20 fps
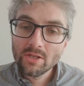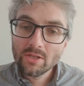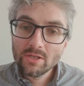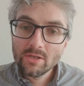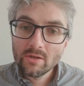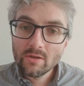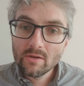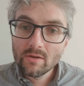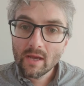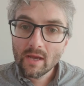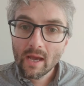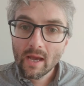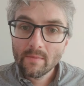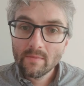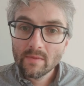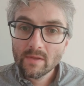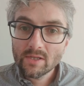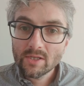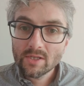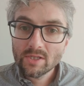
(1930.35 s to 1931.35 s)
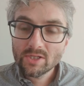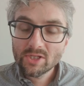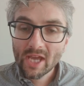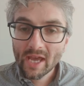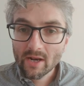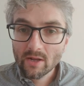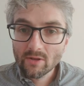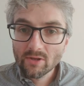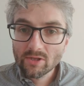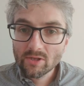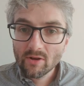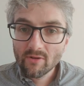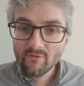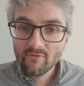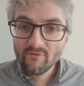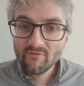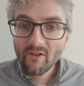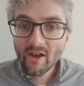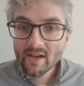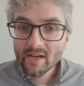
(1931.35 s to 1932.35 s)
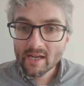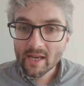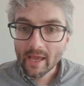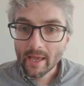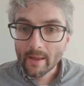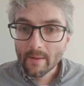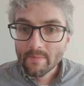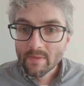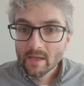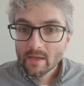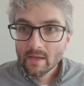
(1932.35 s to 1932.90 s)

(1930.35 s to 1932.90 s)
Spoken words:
to channels of funding,